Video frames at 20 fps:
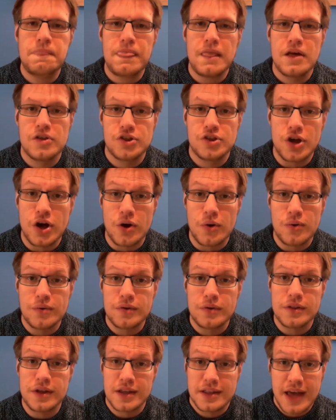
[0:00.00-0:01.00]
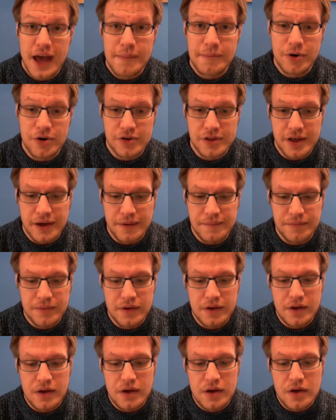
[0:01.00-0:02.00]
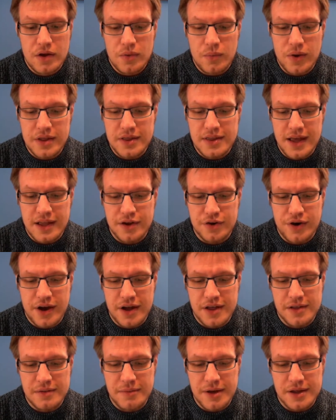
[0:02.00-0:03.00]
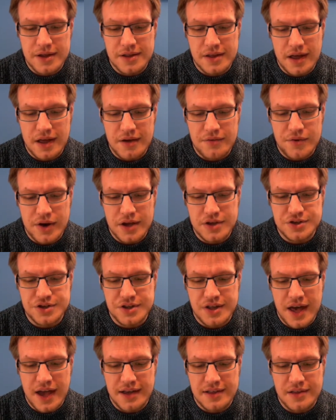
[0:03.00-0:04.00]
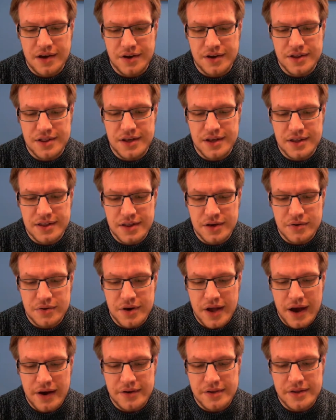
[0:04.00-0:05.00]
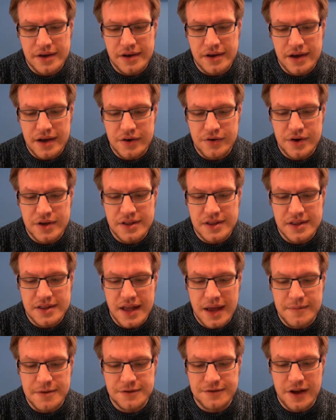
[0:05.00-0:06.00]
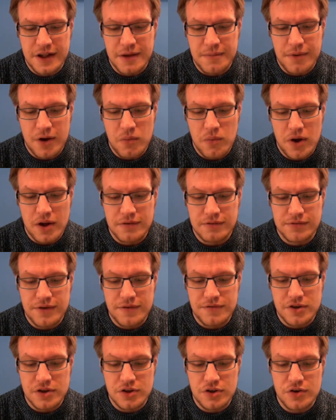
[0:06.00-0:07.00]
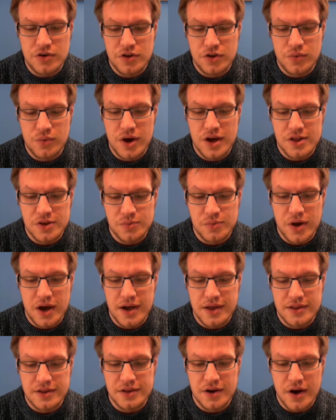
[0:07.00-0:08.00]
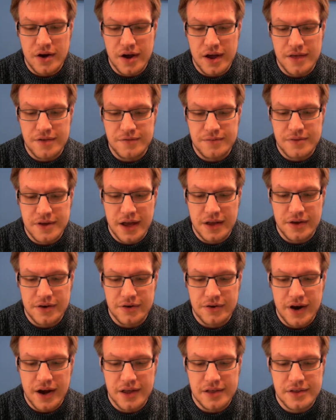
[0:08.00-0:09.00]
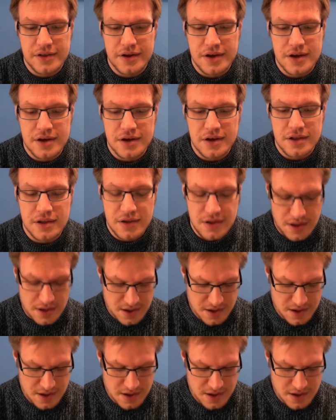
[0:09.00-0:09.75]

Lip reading: So, the attack box out. When Technocrat makes a range attack targeting a single character, increases damage value by 1 for every 2 squares away the target is from Technocrat. So he can